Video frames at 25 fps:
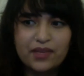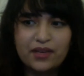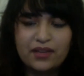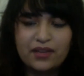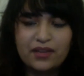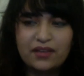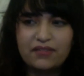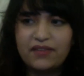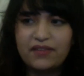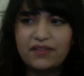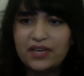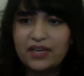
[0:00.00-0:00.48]

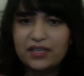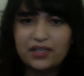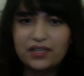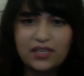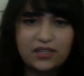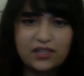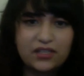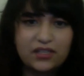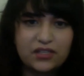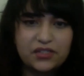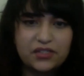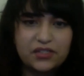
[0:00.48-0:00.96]
the fact
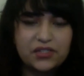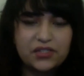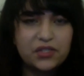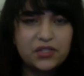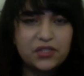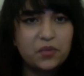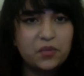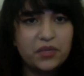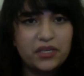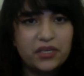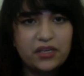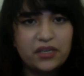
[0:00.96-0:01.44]
that there are so
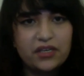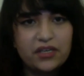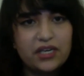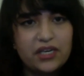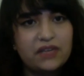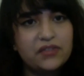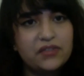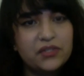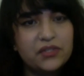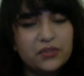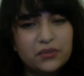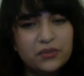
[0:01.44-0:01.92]
many
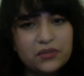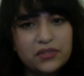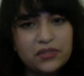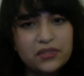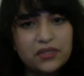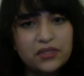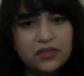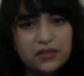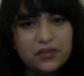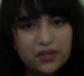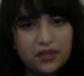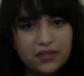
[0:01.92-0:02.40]
craft schools
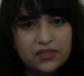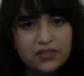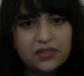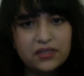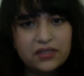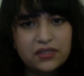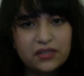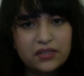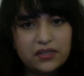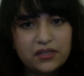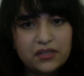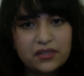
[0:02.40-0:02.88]
across
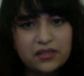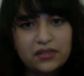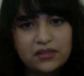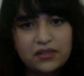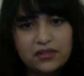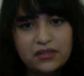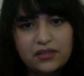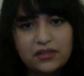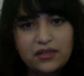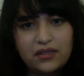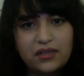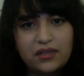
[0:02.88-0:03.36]
the
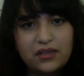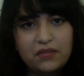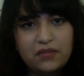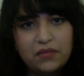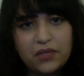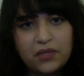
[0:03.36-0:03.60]
um,